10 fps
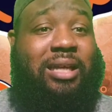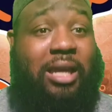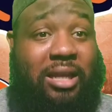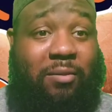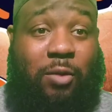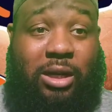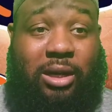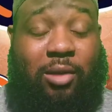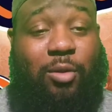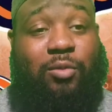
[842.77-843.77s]
Getting rid
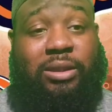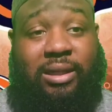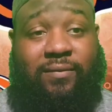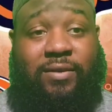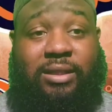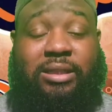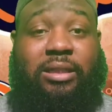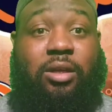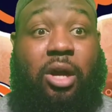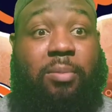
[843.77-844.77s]
of him on defense
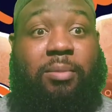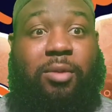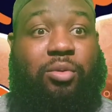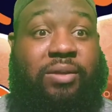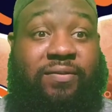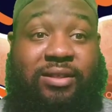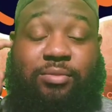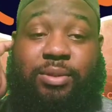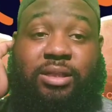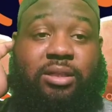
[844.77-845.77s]
and a couple of more
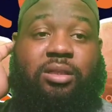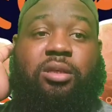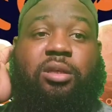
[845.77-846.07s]
defensive pieces,